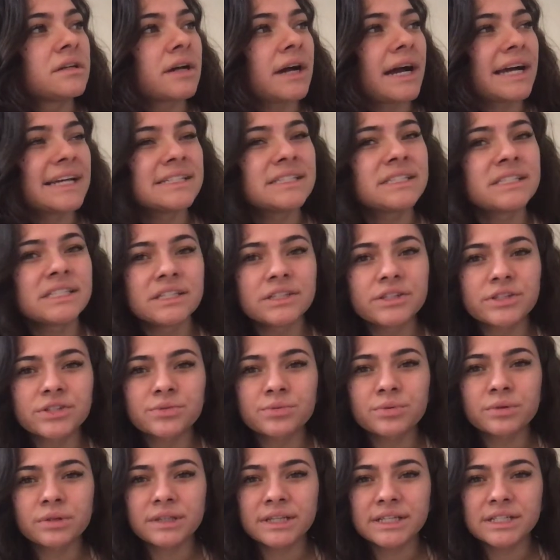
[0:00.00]
I see
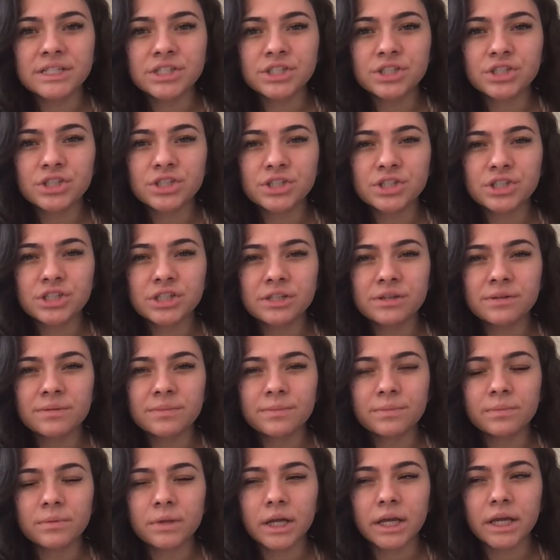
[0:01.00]
this
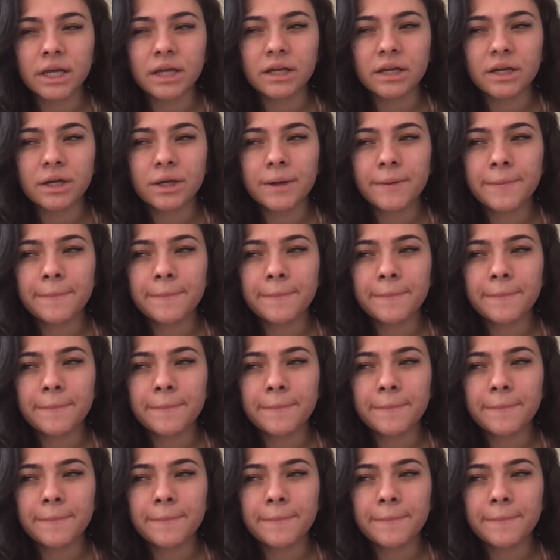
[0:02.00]
relationship like